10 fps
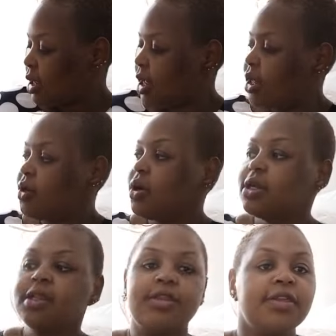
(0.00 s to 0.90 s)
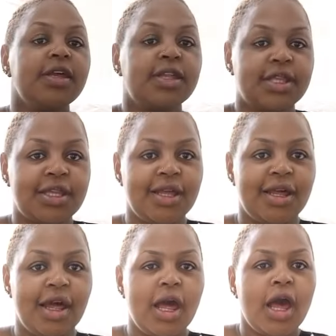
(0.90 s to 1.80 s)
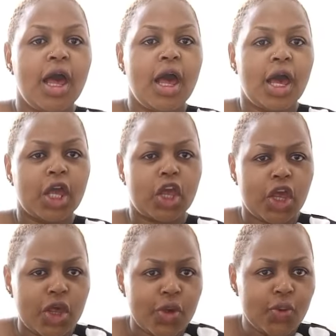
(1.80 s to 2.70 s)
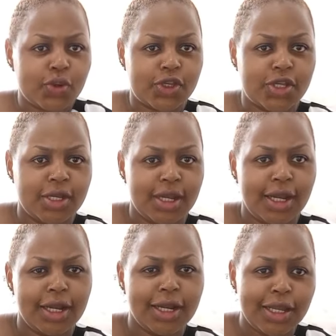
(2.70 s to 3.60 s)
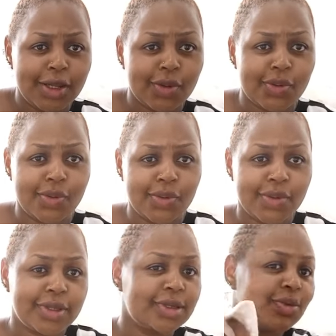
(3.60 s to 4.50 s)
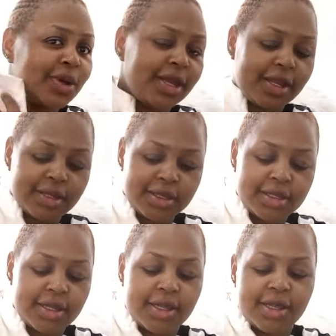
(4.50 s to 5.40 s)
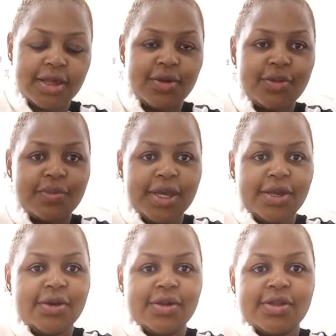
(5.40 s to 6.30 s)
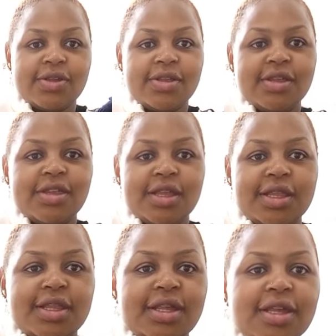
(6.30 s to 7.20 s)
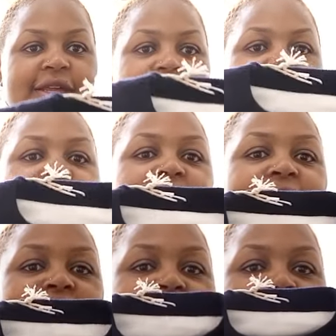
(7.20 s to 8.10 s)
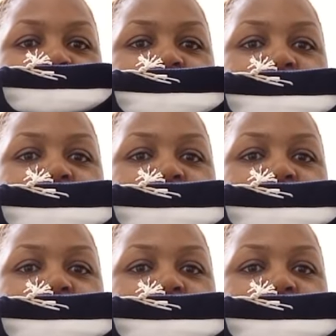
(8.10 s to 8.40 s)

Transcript: I got this cute little sweaters. My gosh, just see. How